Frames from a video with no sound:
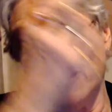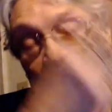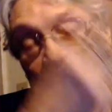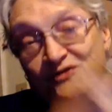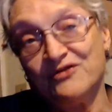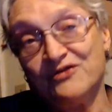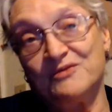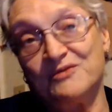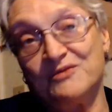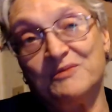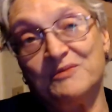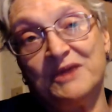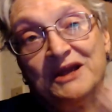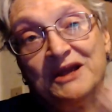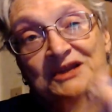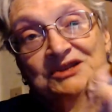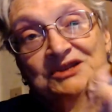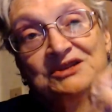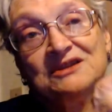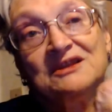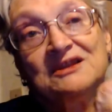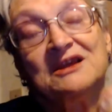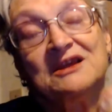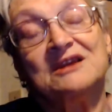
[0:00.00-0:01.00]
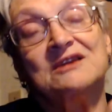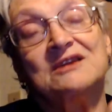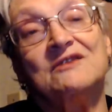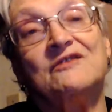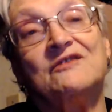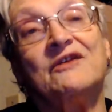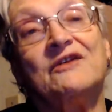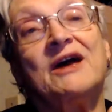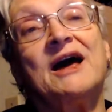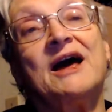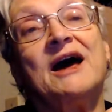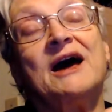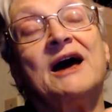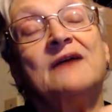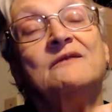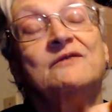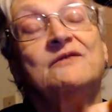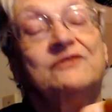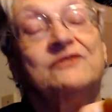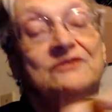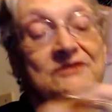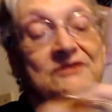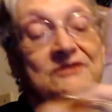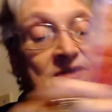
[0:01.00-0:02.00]
information that you've
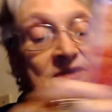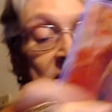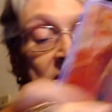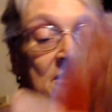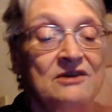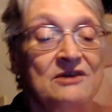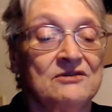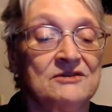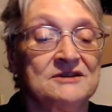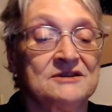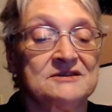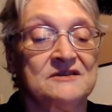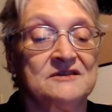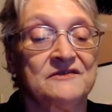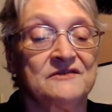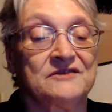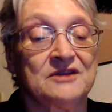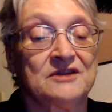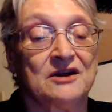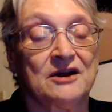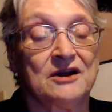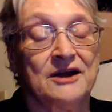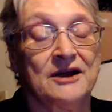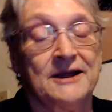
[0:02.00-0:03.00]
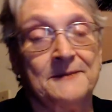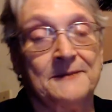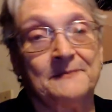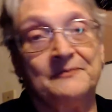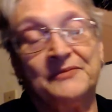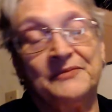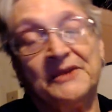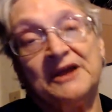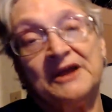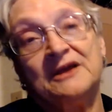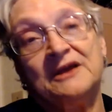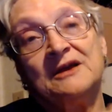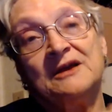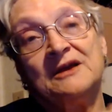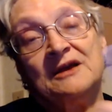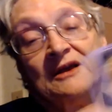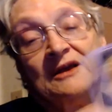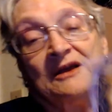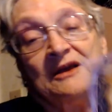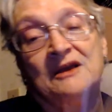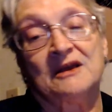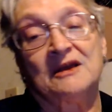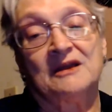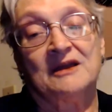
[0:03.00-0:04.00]
had for eons of time,
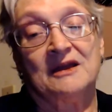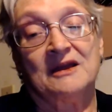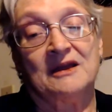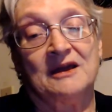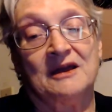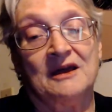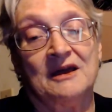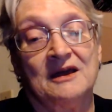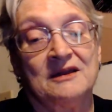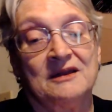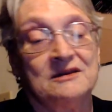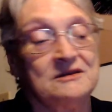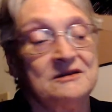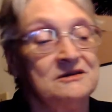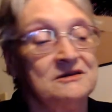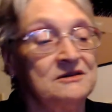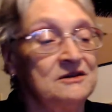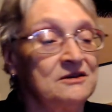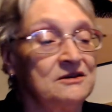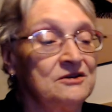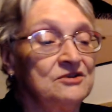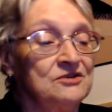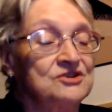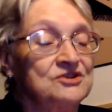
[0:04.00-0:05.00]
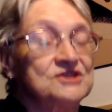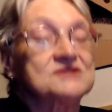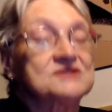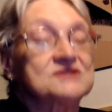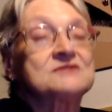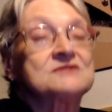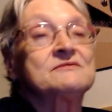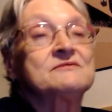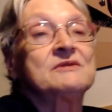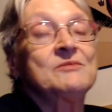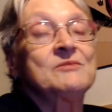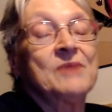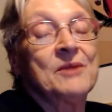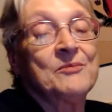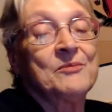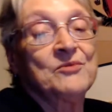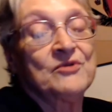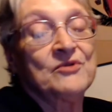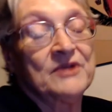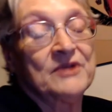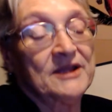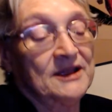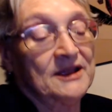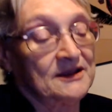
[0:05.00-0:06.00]
and you're just
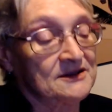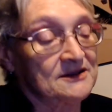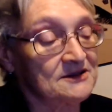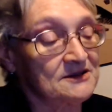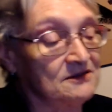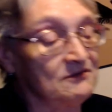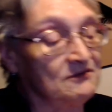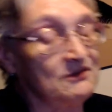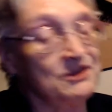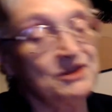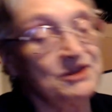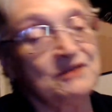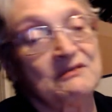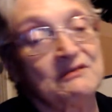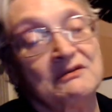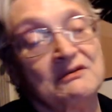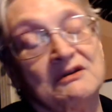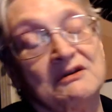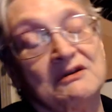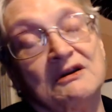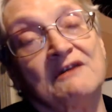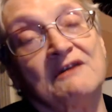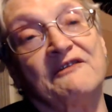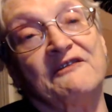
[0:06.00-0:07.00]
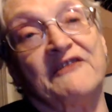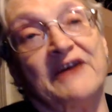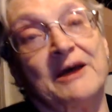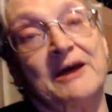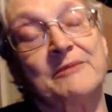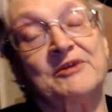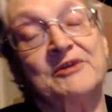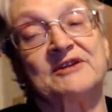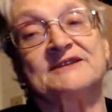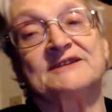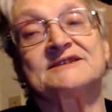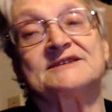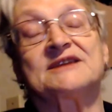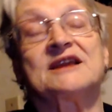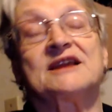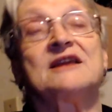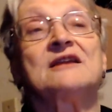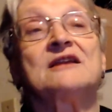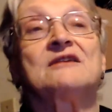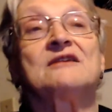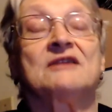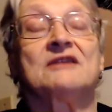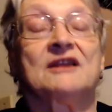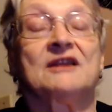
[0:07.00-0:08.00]
remembering it. So if you were a fabulous
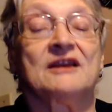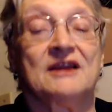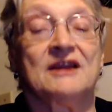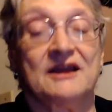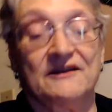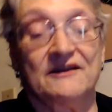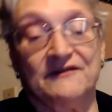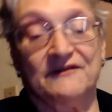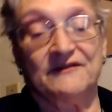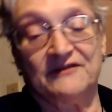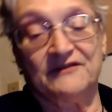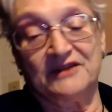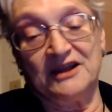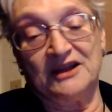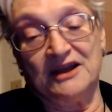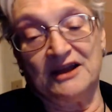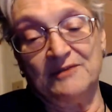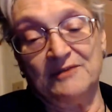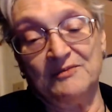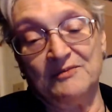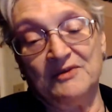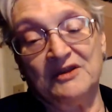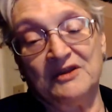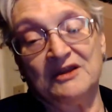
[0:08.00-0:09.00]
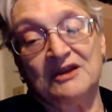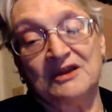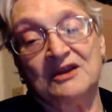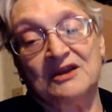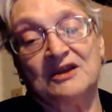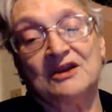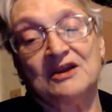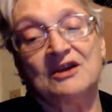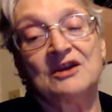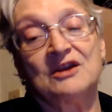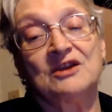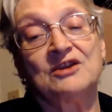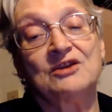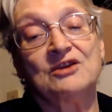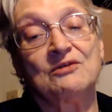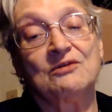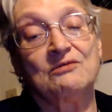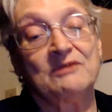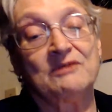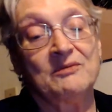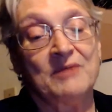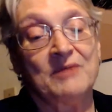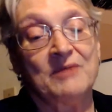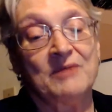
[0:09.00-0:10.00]
healer in a lifetime,
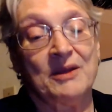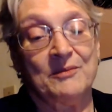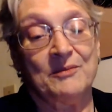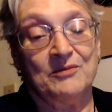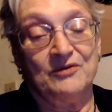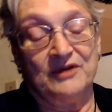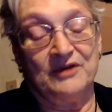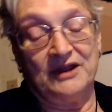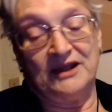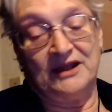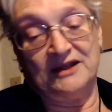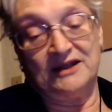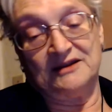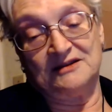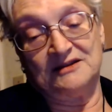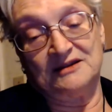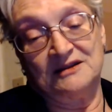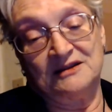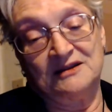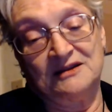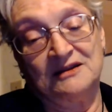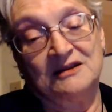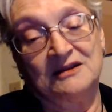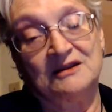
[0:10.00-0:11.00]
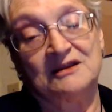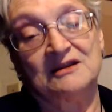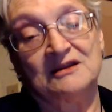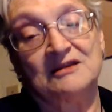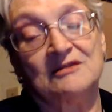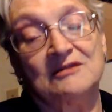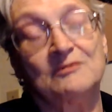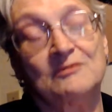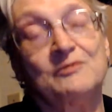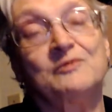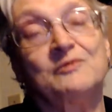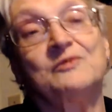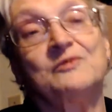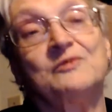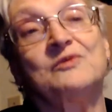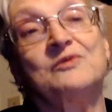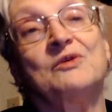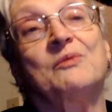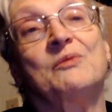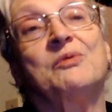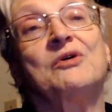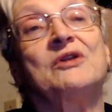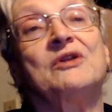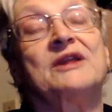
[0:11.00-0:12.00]
you're remembering it.
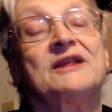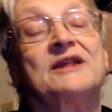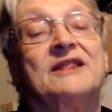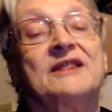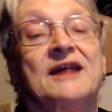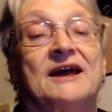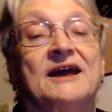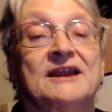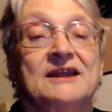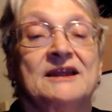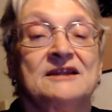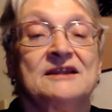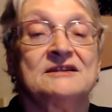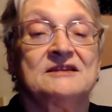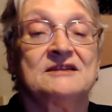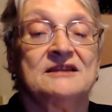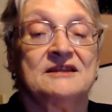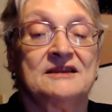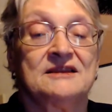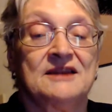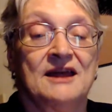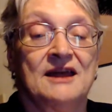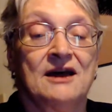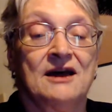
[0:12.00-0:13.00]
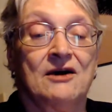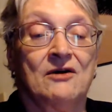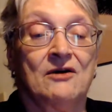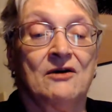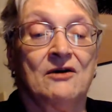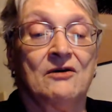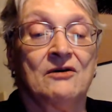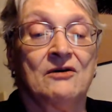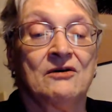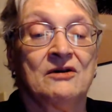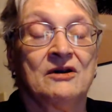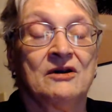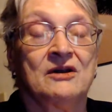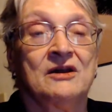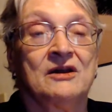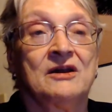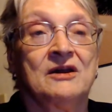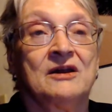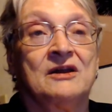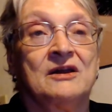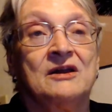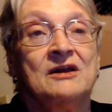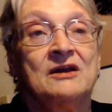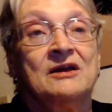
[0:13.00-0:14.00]
You're pulling that into the now.
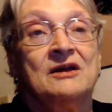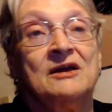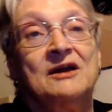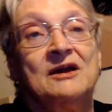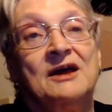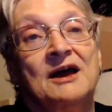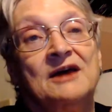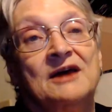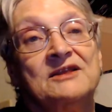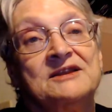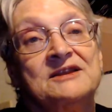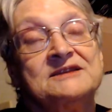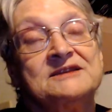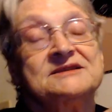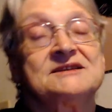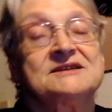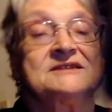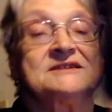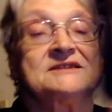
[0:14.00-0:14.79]
And this